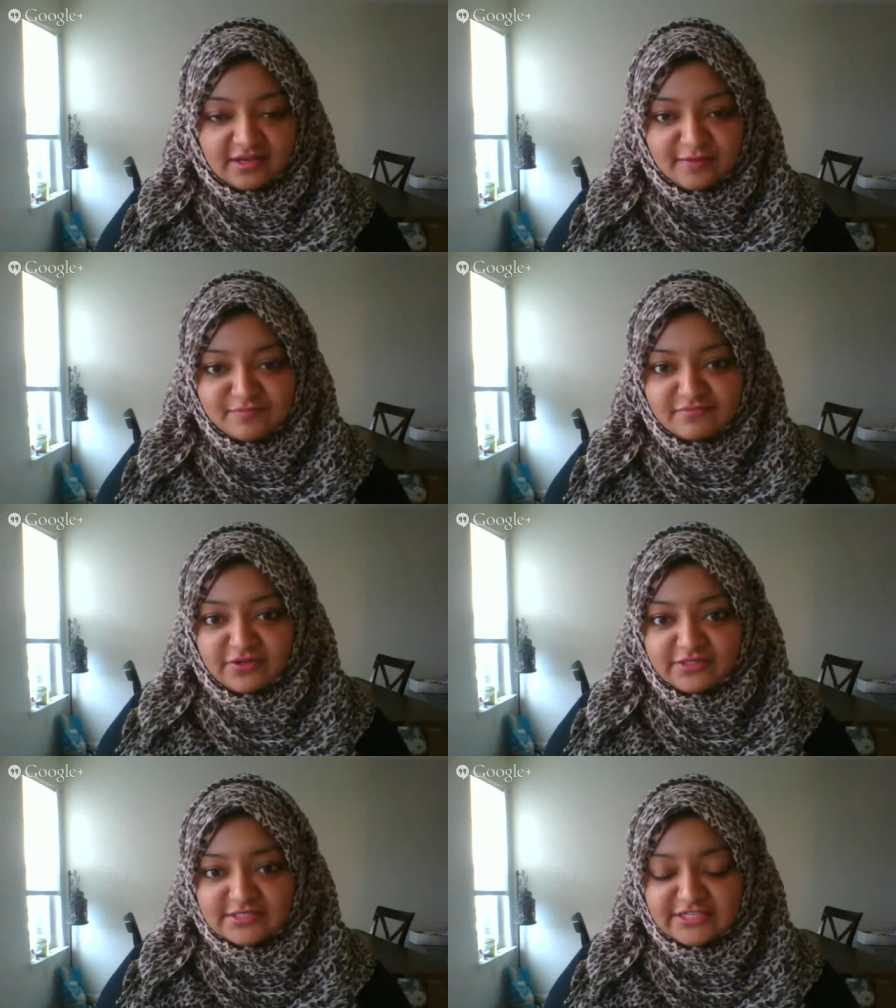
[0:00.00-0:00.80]

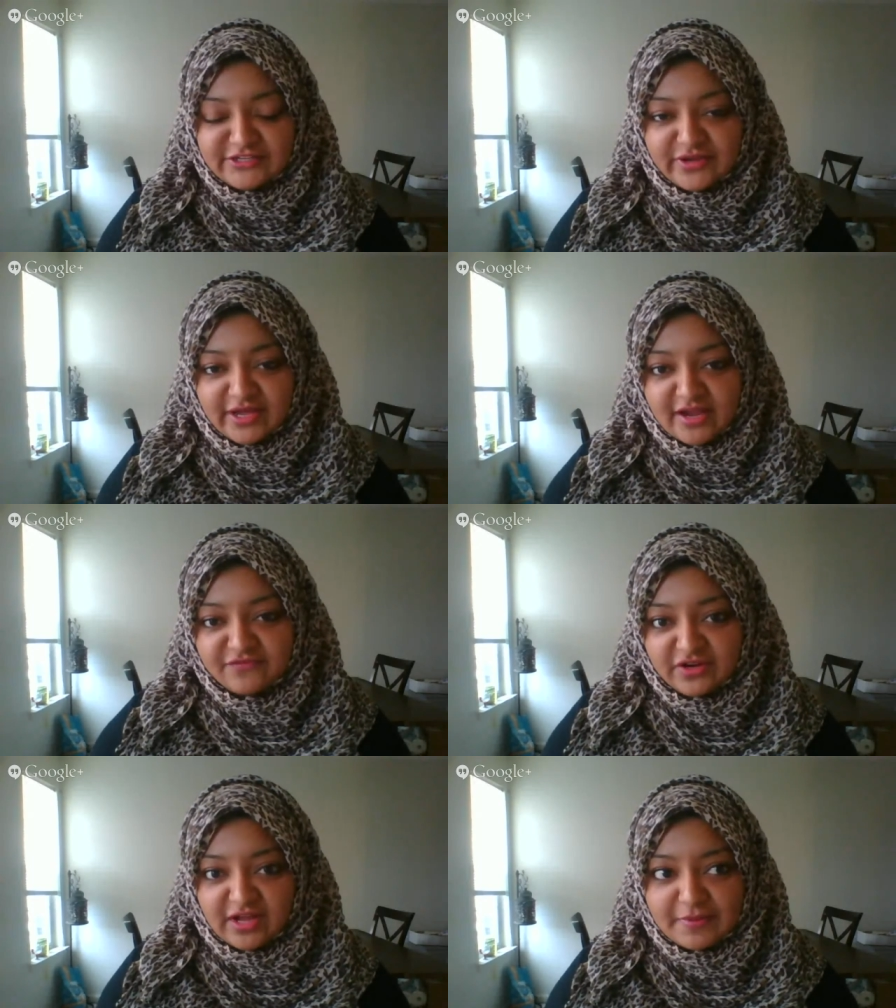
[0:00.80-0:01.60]
Good to see you again
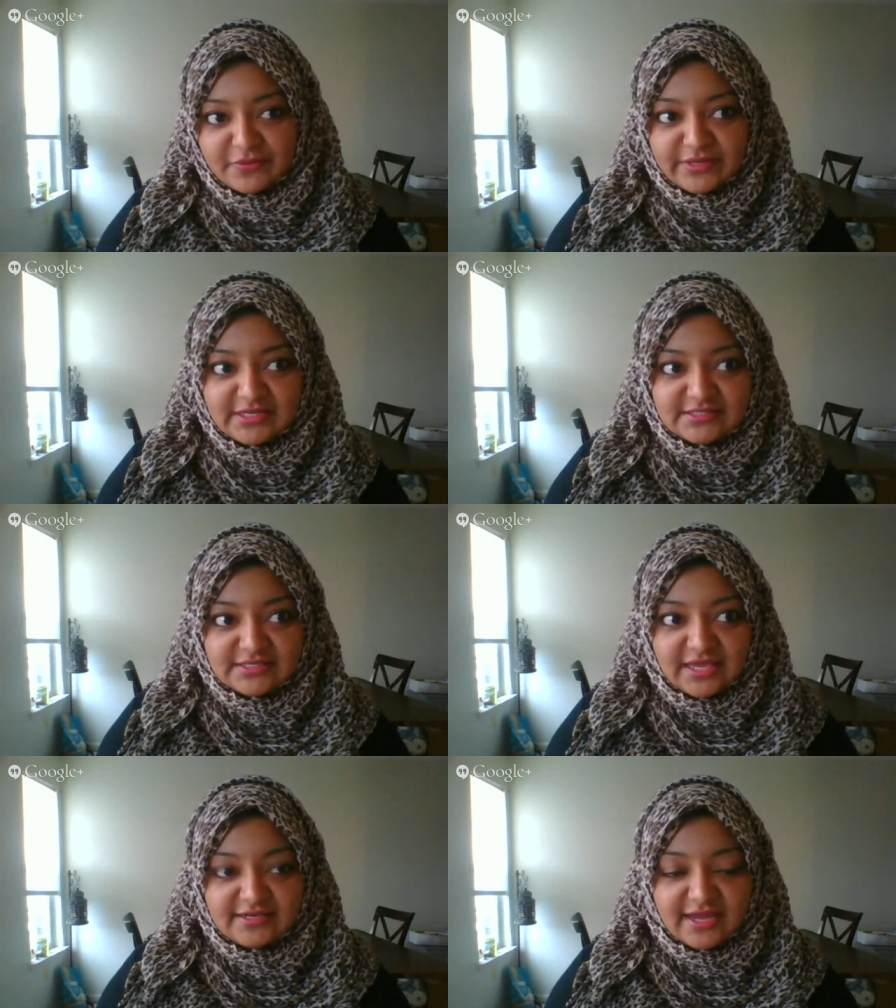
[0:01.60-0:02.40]
after a couple of weeks,
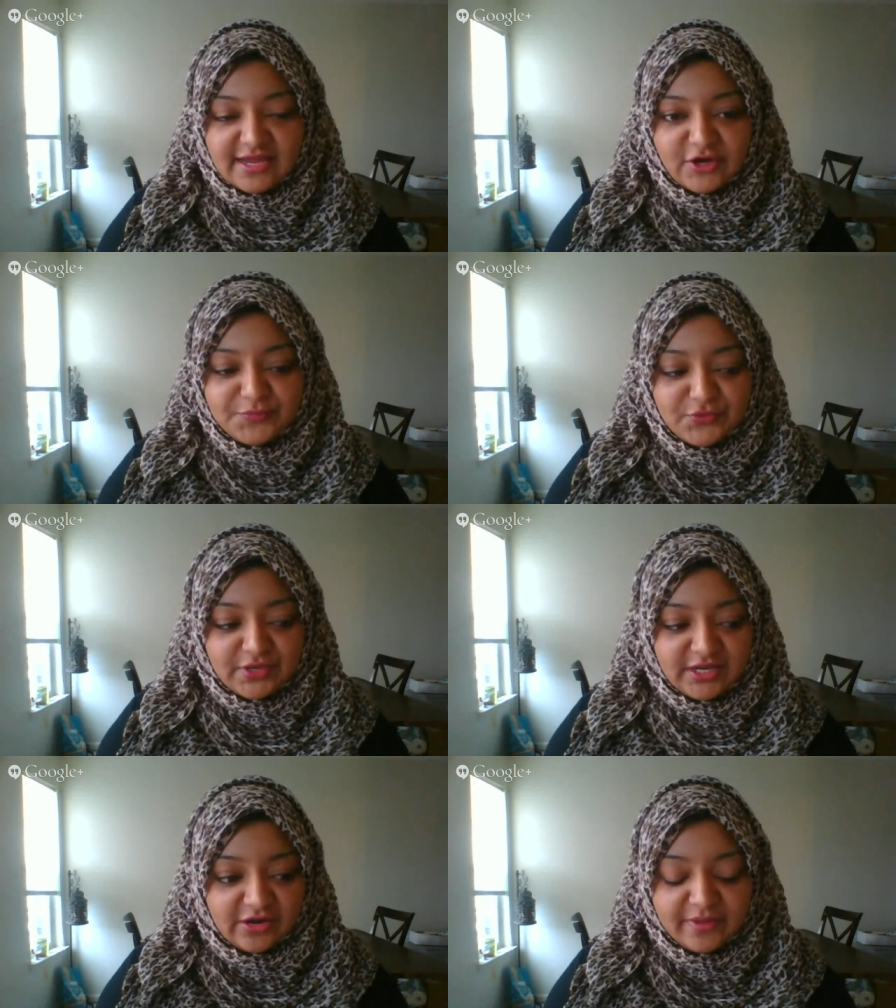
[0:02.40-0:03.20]
and I hope you
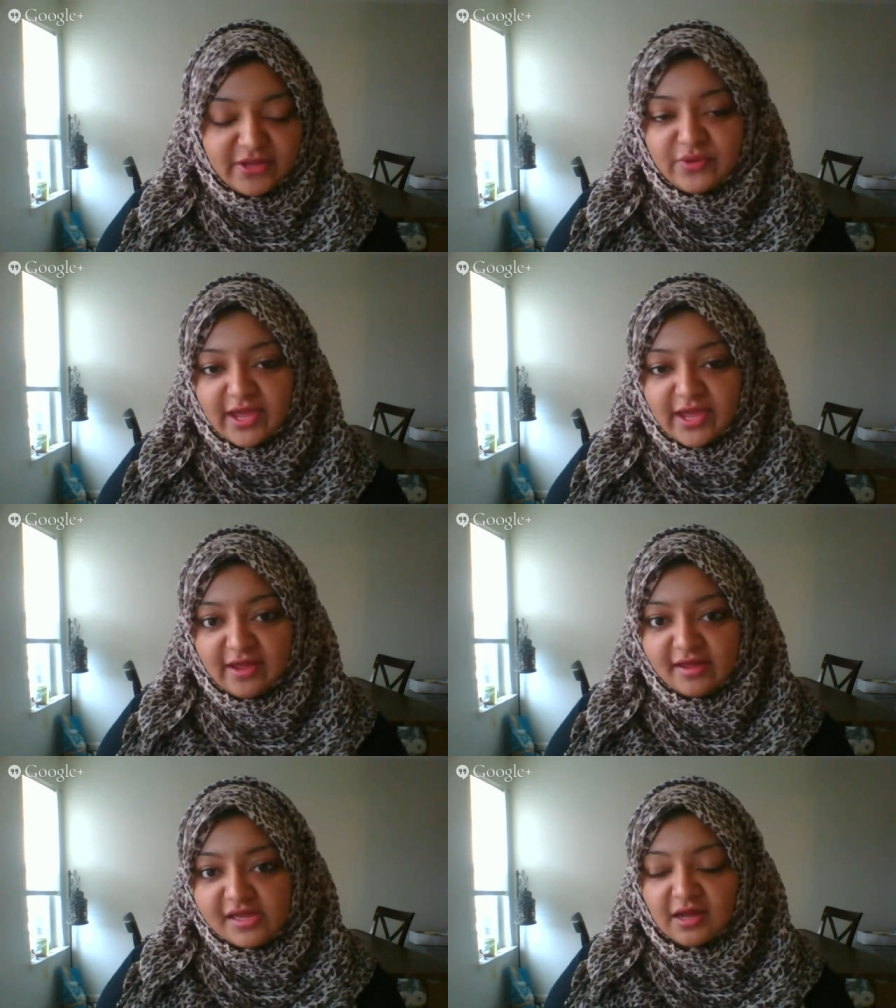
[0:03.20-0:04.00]
can hear me okay.